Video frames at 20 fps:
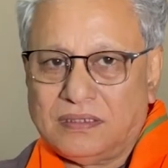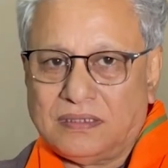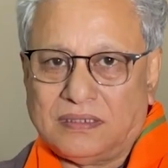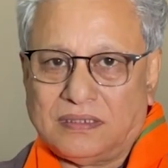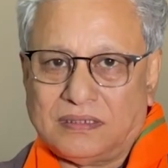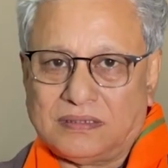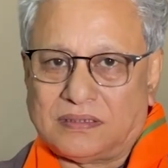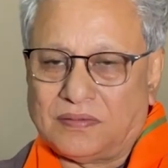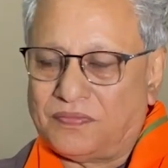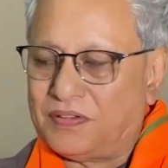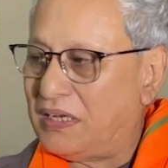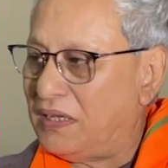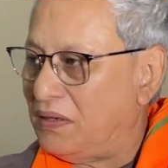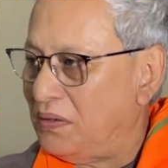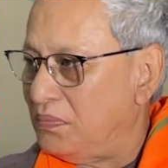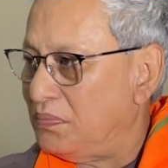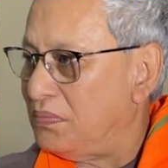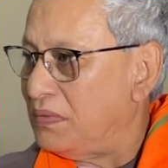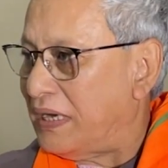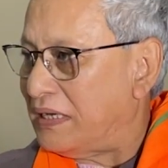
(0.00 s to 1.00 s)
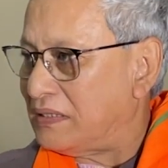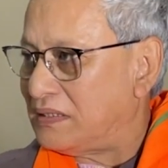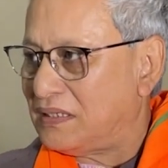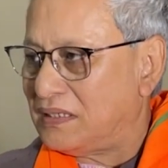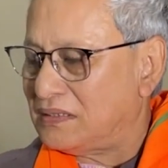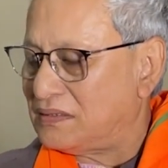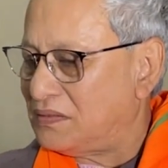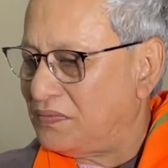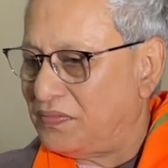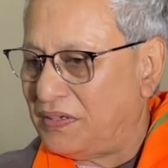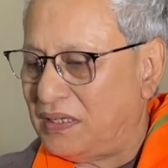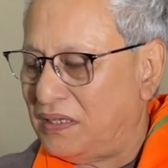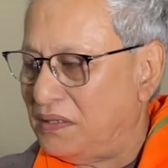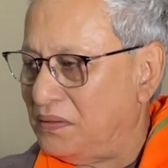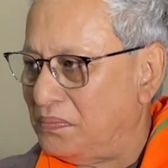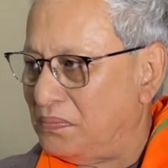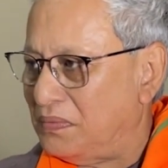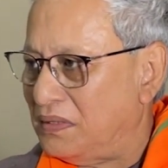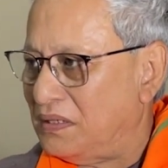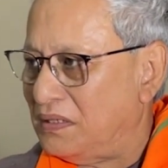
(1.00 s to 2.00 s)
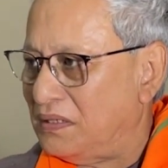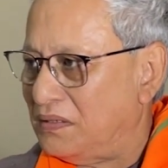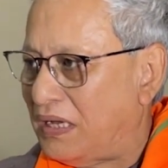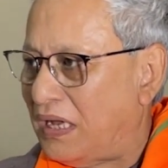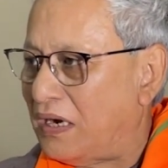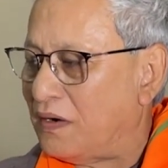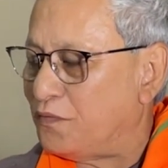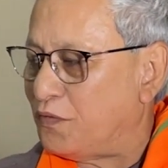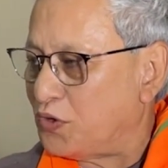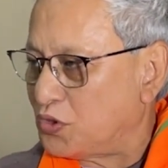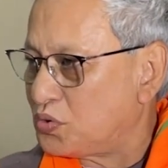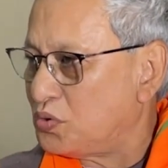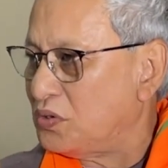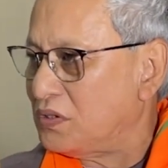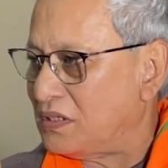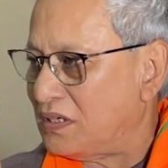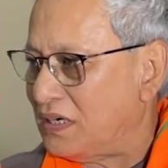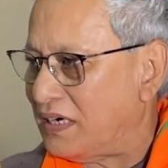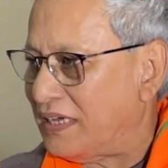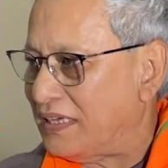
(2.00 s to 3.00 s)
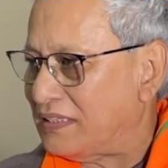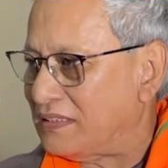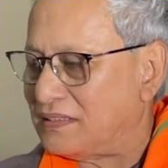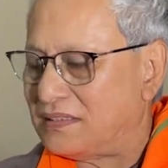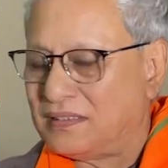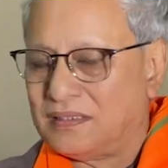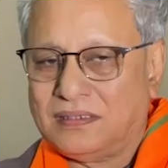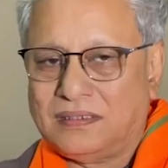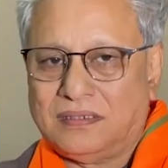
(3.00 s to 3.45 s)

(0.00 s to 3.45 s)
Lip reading: I think it's a very unfortunate alliance.